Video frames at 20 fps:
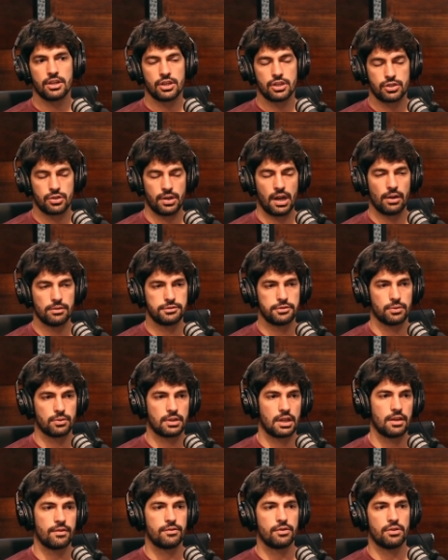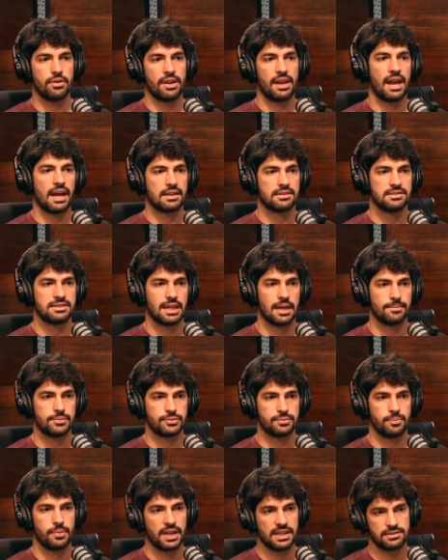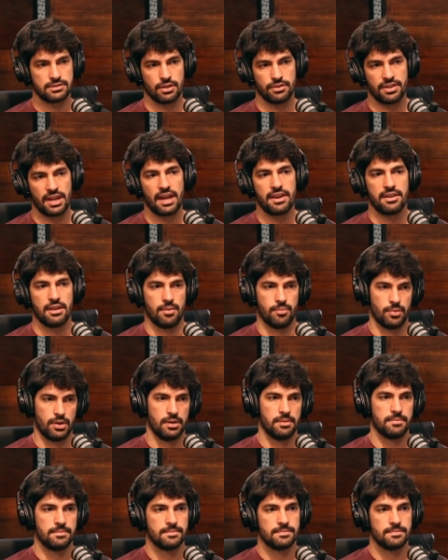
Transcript: should also give you the next steps based on that number.